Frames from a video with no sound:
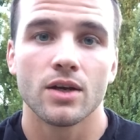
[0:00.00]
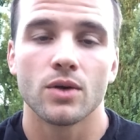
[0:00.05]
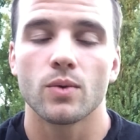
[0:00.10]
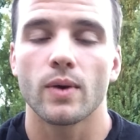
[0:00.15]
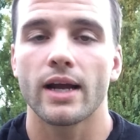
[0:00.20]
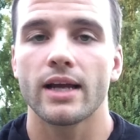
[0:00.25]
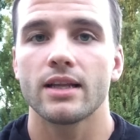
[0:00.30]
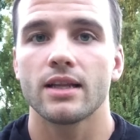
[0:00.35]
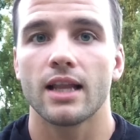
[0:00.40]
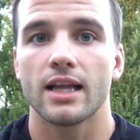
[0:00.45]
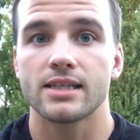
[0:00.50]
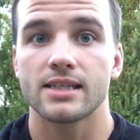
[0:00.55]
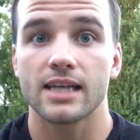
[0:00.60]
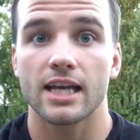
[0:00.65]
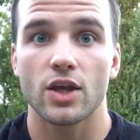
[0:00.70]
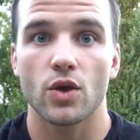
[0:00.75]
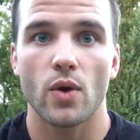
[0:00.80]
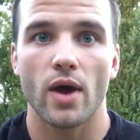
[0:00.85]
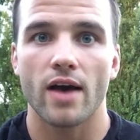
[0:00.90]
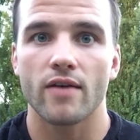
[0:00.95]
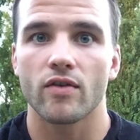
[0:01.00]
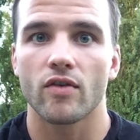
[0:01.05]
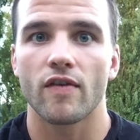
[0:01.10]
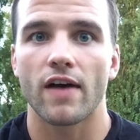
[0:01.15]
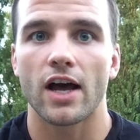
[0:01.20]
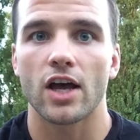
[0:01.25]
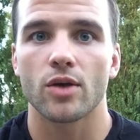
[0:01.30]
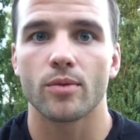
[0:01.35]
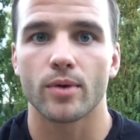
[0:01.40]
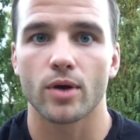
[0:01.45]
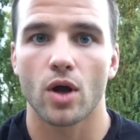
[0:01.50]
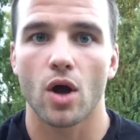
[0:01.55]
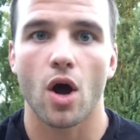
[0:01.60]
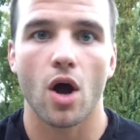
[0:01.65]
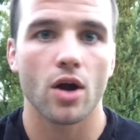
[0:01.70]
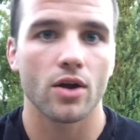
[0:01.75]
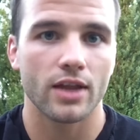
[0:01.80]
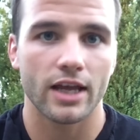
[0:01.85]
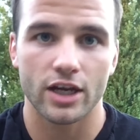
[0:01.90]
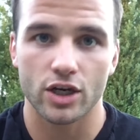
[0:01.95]
Right? Let's say you have a valuable
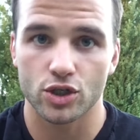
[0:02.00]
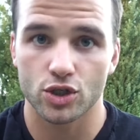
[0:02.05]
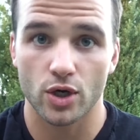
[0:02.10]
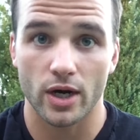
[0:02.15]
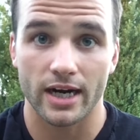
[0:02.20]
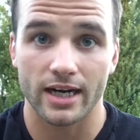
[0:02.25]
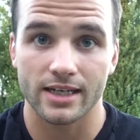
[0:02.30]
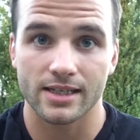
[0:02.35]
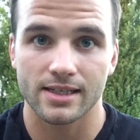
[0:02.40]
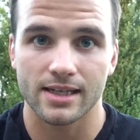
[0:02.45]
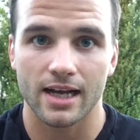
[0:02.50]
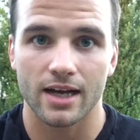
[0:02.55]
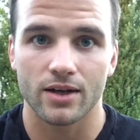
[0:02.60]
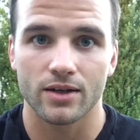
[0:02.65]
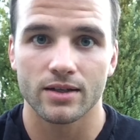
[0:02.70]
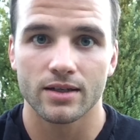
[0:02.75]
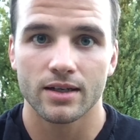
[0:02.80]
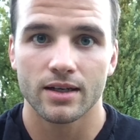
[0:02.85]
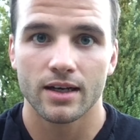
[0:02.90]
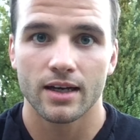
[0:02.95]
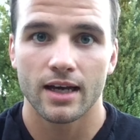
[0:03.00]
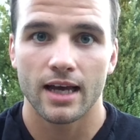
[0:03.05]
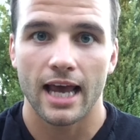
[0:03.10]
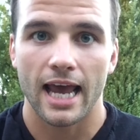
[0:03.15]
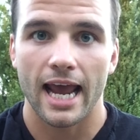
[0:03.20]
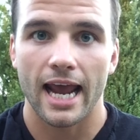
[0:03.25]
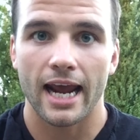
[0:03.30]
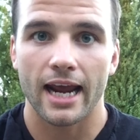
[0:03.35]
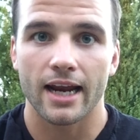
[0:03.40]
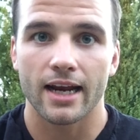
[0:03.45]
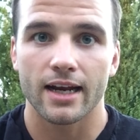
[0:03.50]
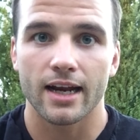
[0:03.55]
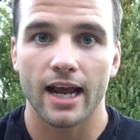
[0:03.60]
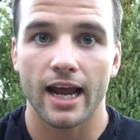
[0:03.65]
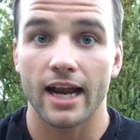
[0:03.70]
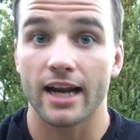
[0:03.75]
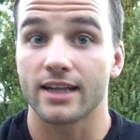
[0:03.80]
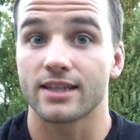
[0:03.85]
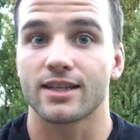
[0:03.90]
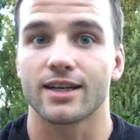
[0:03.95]
car that you're trying to sell, and
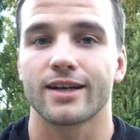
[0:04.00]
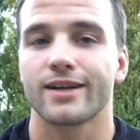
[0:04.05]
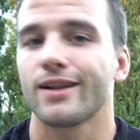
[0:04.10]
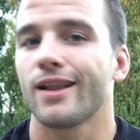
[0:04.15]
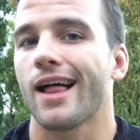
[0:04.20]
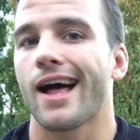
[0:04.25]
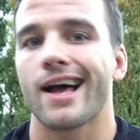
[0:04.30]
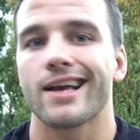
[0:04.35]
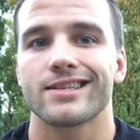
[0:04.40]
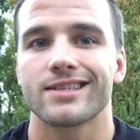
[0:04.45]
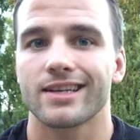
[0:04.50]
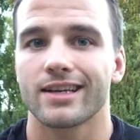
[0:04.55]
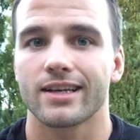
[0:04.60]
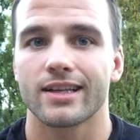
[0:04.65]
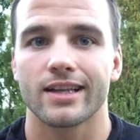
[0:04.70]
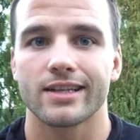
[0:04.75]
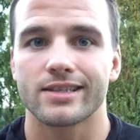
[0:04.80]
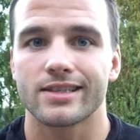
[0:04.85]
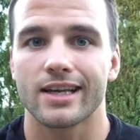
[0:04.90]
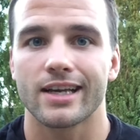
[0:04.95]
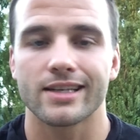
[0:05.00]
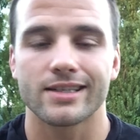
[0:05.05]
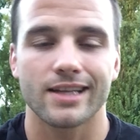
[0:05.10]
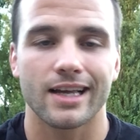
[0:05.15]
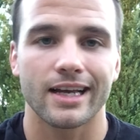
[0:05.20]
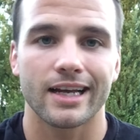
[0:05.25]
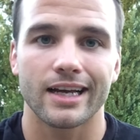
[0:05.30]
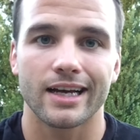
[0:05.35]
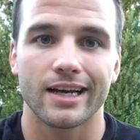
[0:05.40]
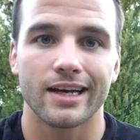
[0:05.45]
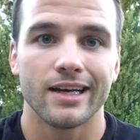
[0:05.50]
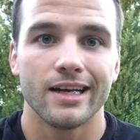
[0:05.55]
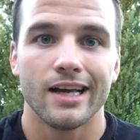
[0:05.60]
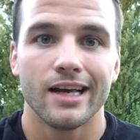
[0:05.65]
it's a classic. Let's say it's like a